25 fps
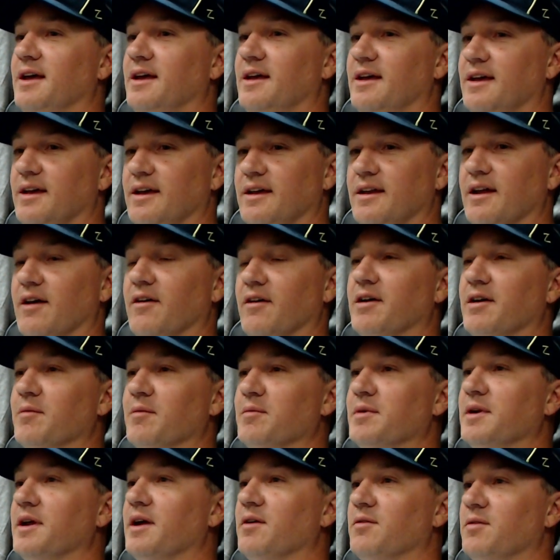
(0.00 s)
and I'll come
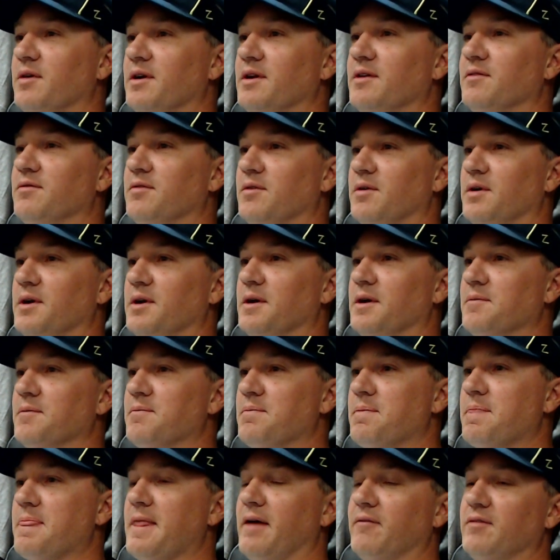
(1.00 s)
and I'll run it for you.
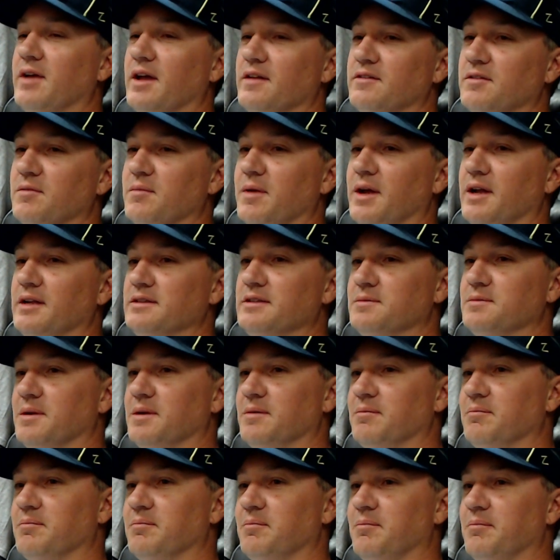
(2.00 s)
I've got some
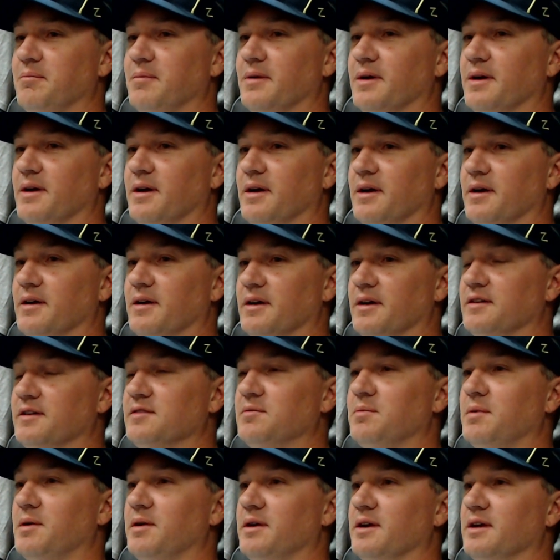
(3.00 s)
management
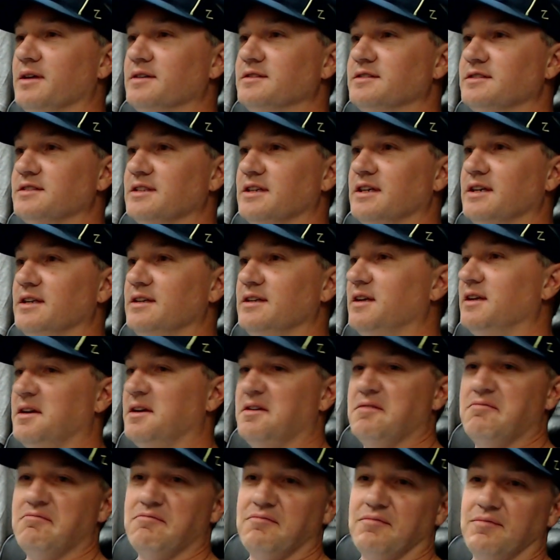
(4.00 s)
experience, and
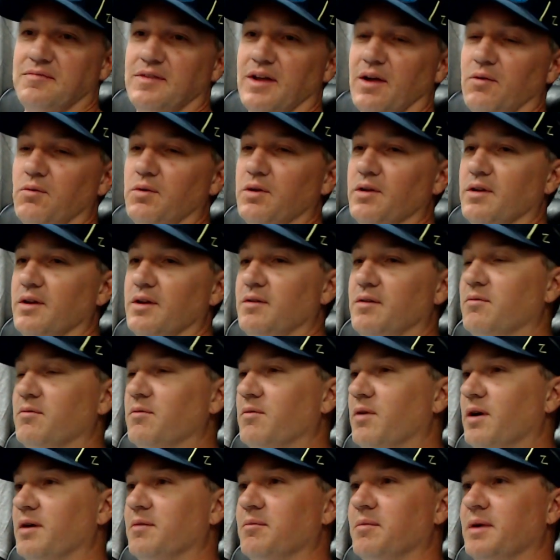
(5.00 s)
not really
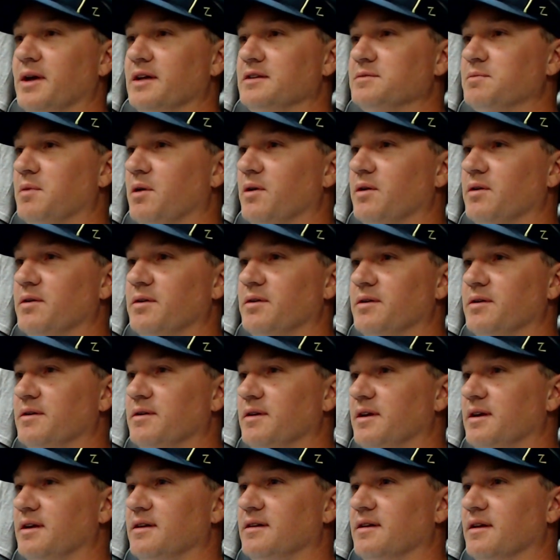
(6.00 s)
running baseball or
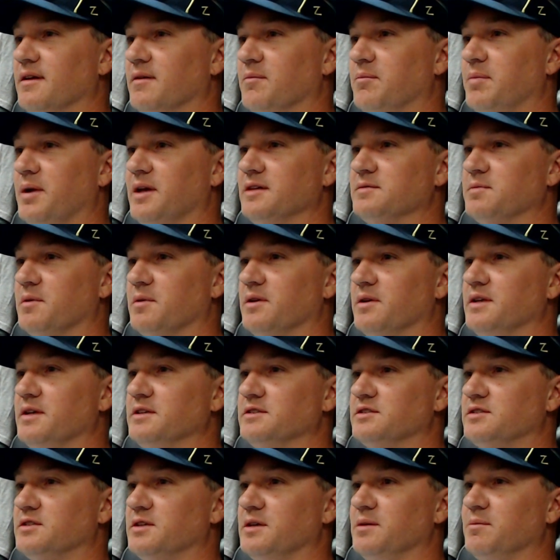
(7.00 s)
in the baseball
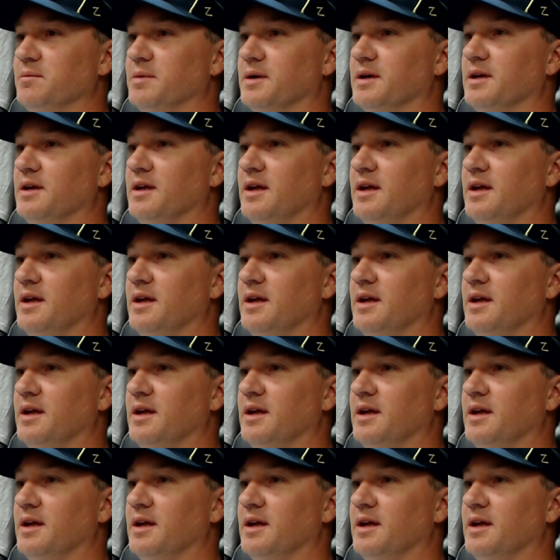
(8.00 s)
industry, but."